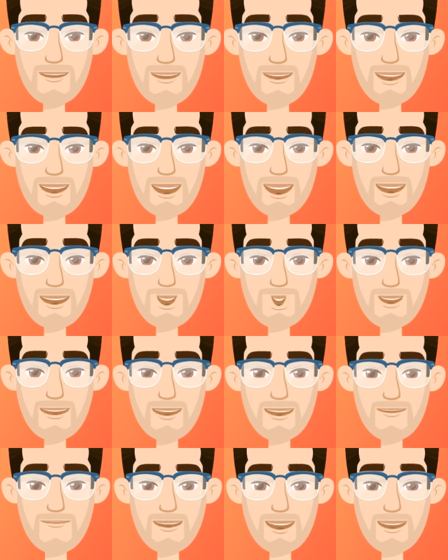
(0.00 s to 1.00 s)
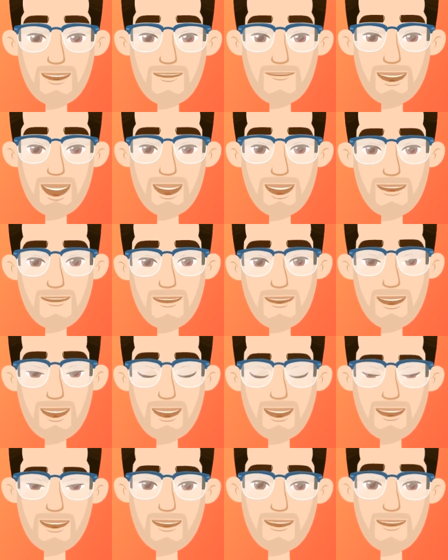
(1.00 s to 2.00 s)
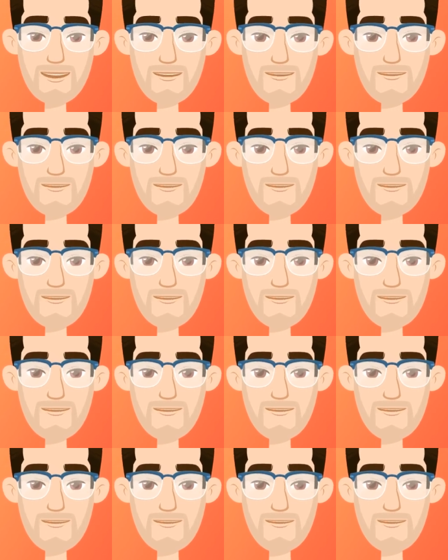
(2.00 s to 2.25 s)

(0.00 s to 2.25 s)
each serving vital functions.